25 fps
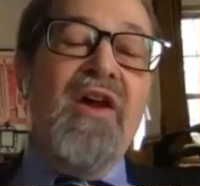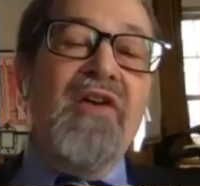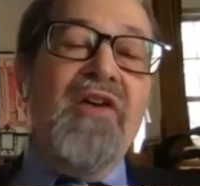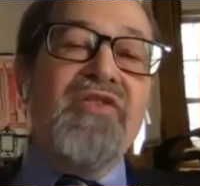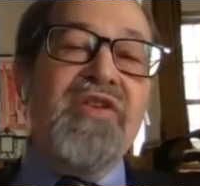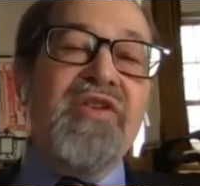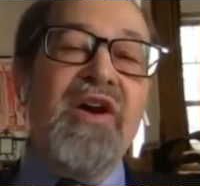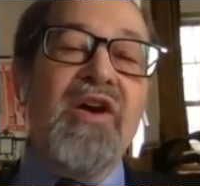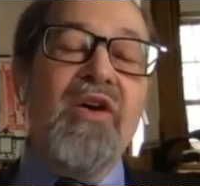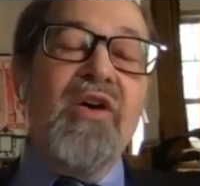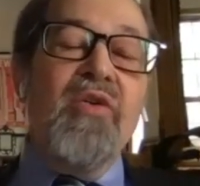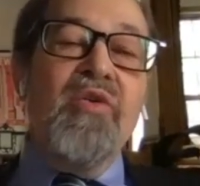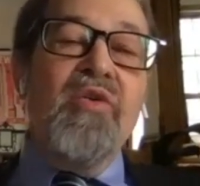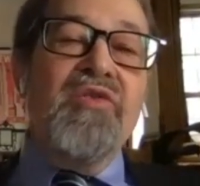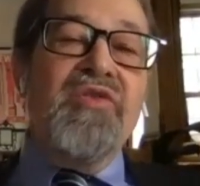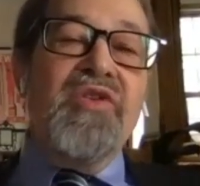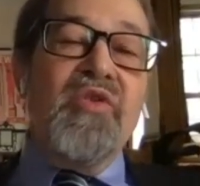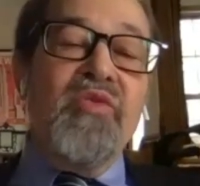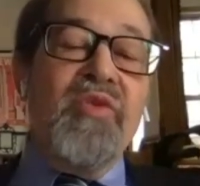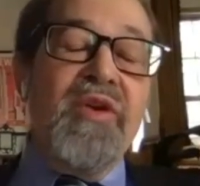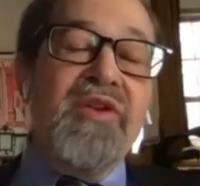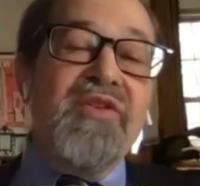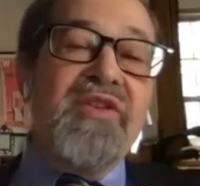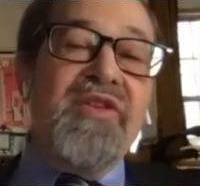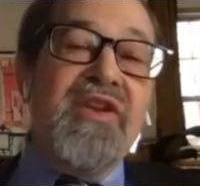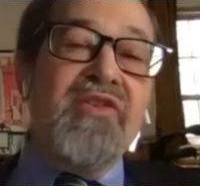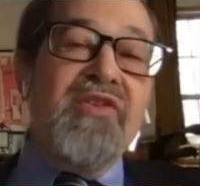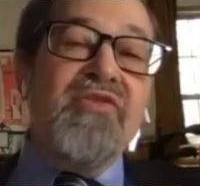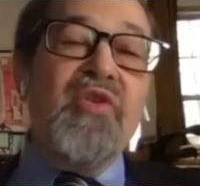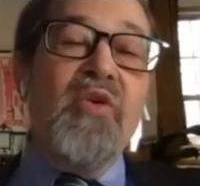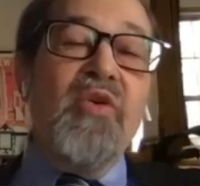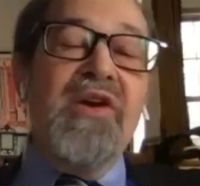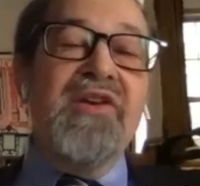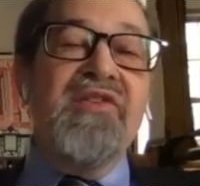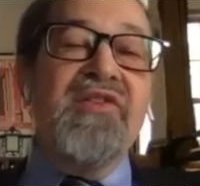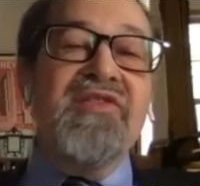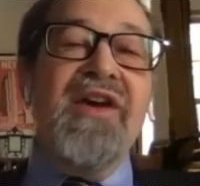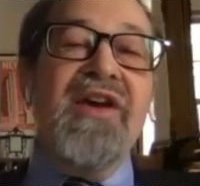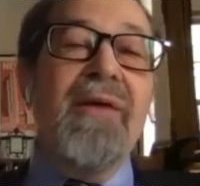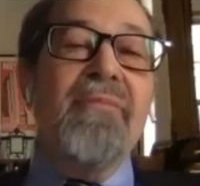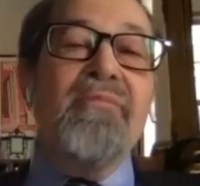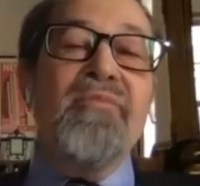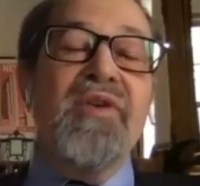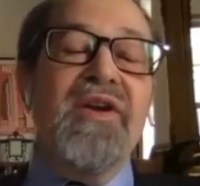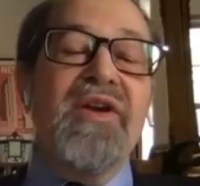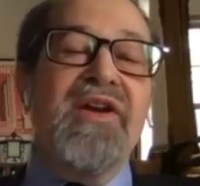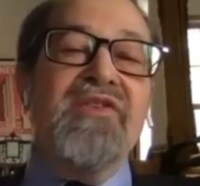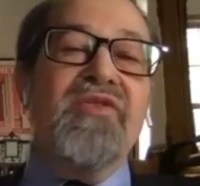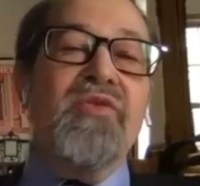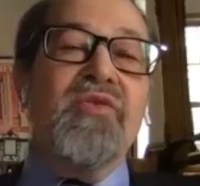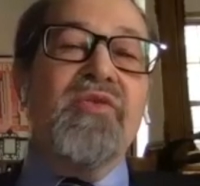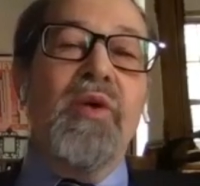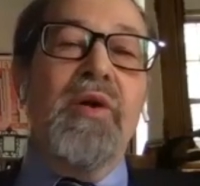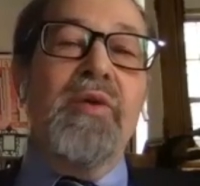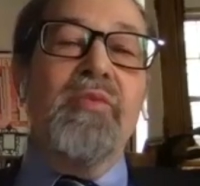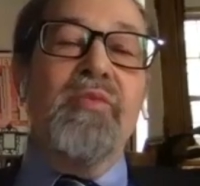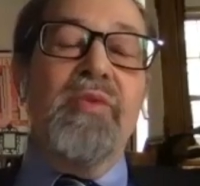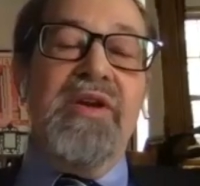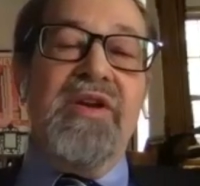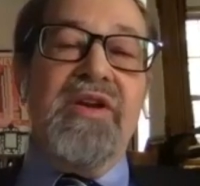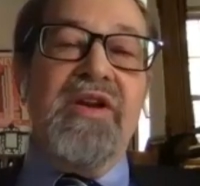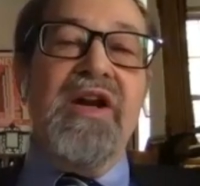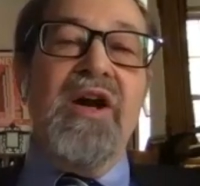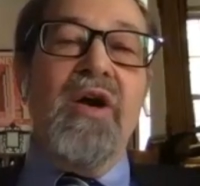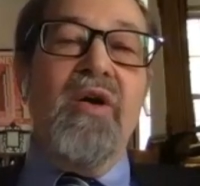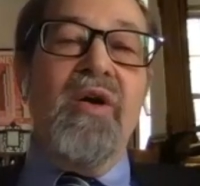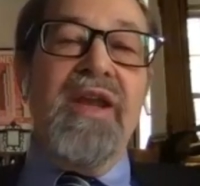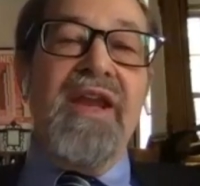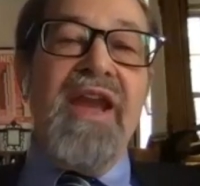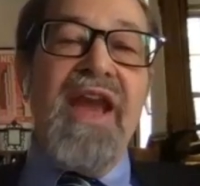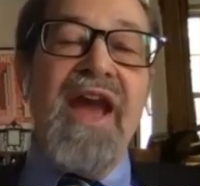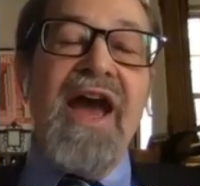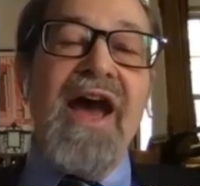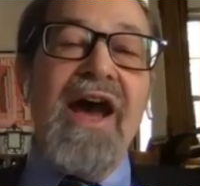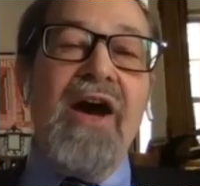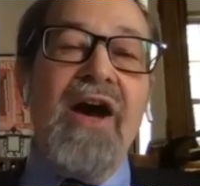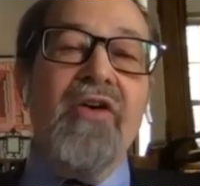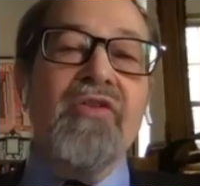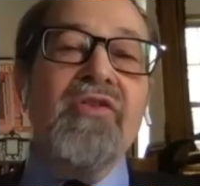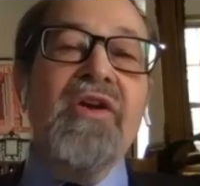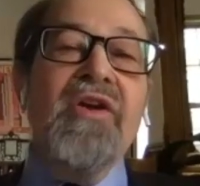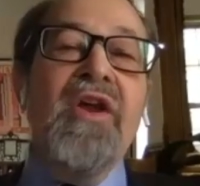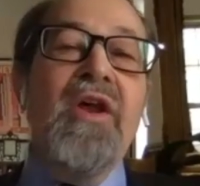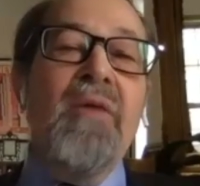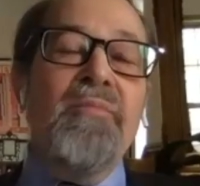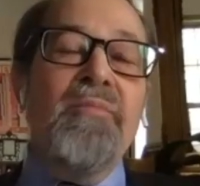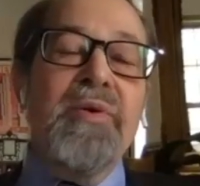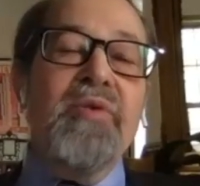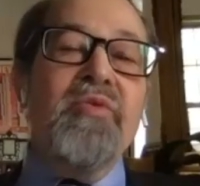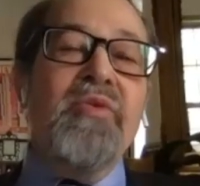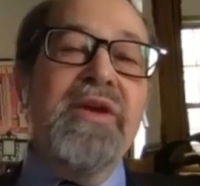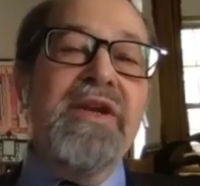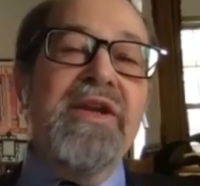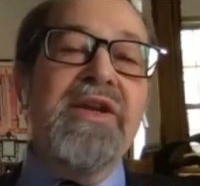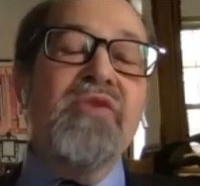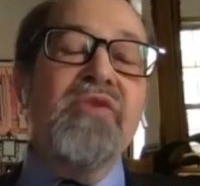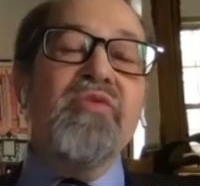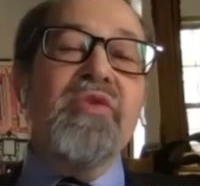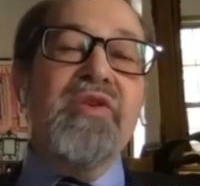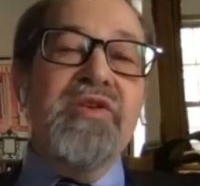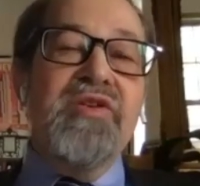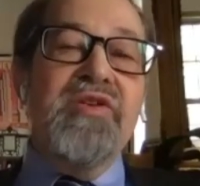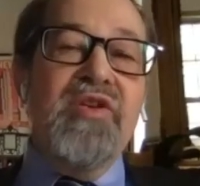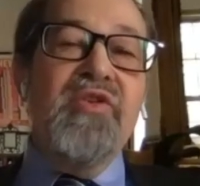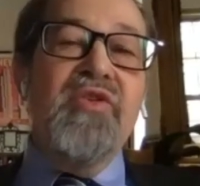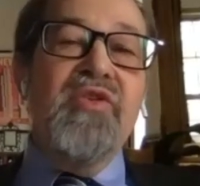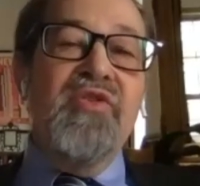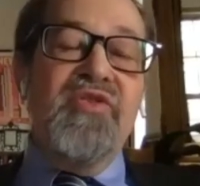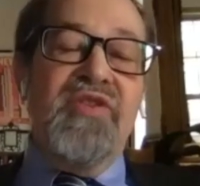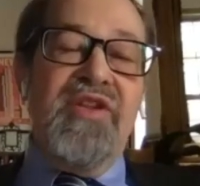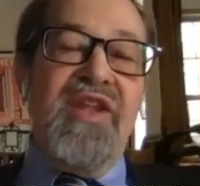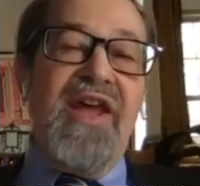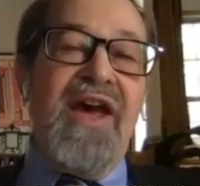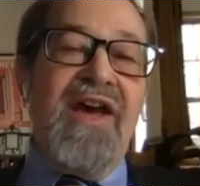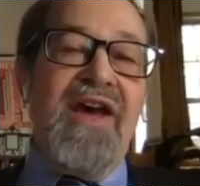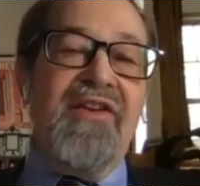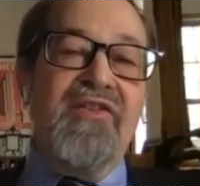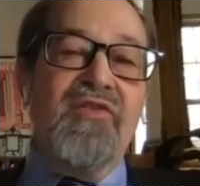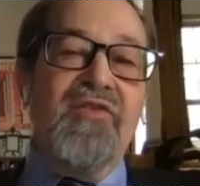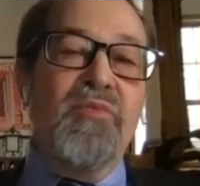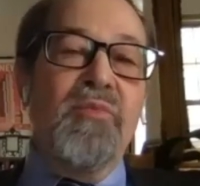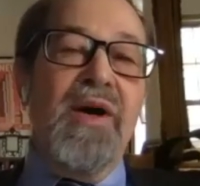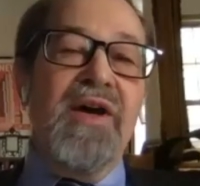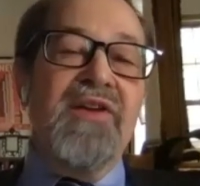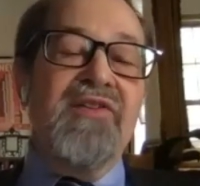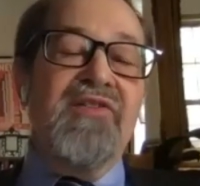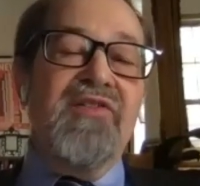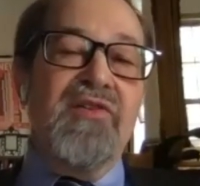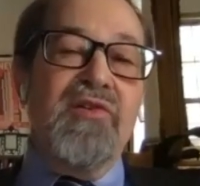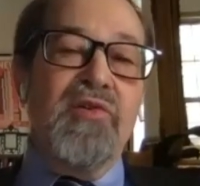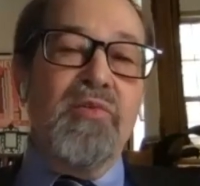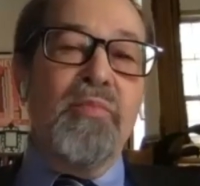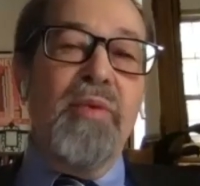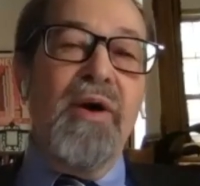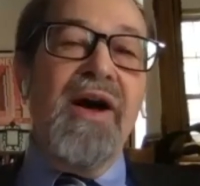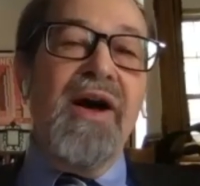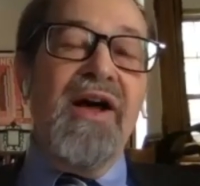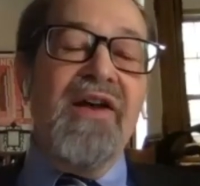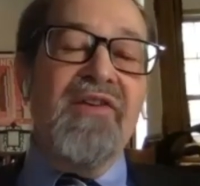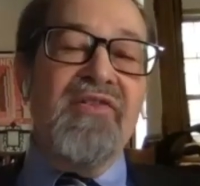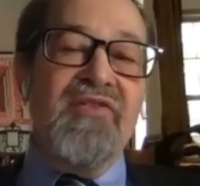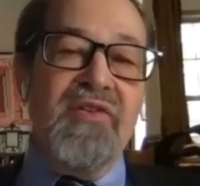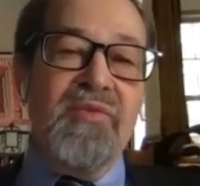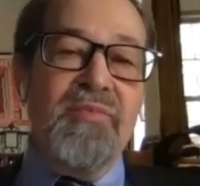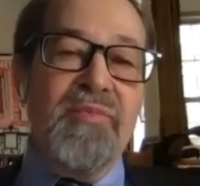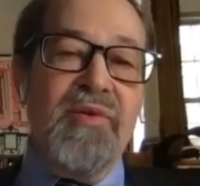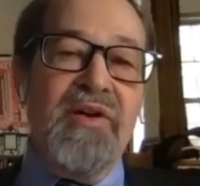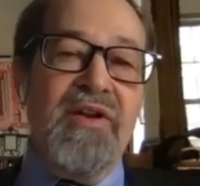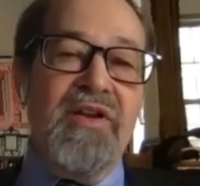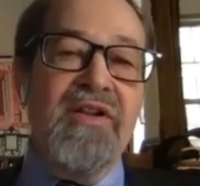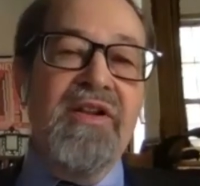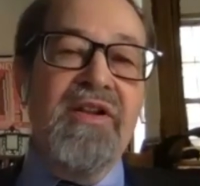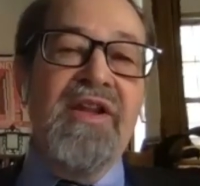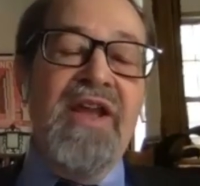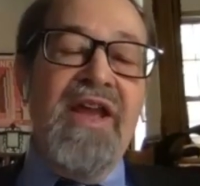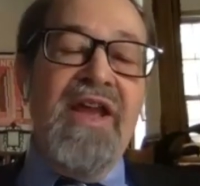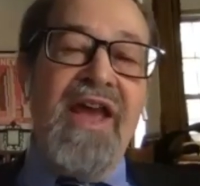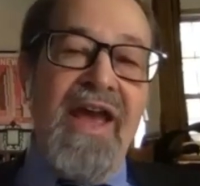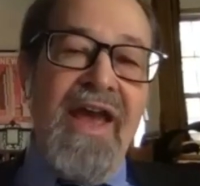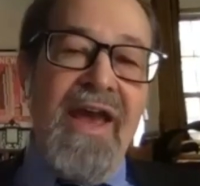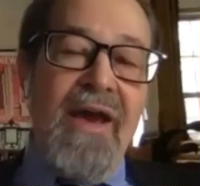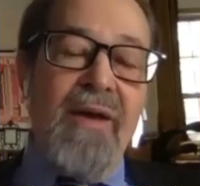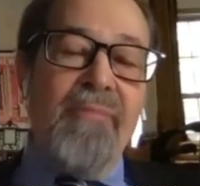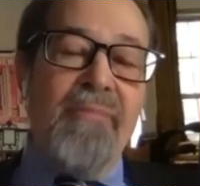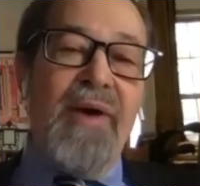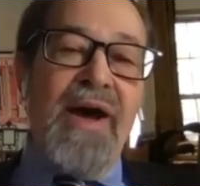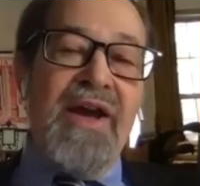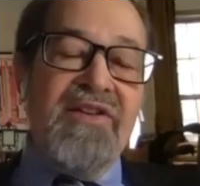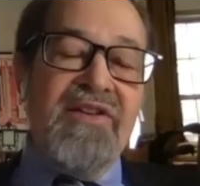So there's always some risk when we're going out, but we can reduce that as much as possible by